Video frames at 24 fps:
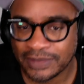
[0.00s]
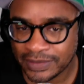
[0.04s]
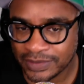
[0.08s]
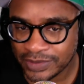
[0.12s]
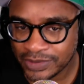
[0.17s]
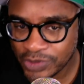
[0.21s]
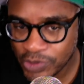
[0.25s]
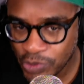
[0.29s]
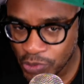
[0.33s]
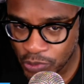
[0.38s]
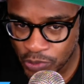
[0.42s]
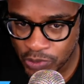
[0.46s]

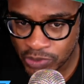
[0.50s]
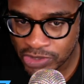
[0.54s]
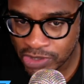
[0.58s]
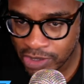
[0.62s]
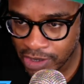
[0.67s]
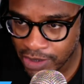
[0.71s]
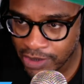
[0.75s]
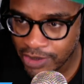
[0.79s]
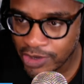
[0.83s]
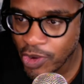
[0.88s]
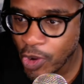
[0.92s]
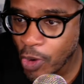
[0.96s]
schools
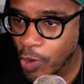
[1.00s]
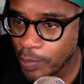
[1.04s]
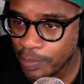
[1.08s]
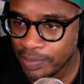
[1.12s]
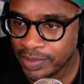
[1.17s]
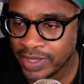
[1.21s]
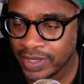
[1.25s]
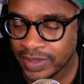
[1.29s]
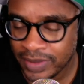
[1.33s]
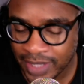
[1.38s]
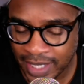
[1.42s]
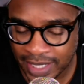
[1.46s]
are
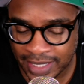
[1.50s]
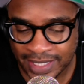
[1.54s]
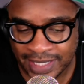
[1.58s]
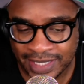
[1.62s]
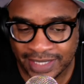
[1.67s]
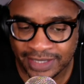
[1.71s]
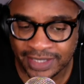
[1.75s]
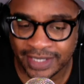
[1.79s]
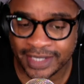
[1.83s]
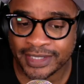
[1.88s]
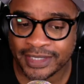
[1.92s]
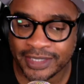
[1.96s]
hoping that he
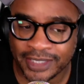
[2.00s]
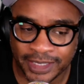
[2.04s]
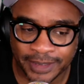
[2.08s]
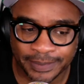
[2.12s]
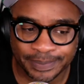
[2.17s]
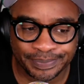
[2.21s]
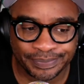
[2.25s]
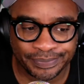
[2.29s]
doesn't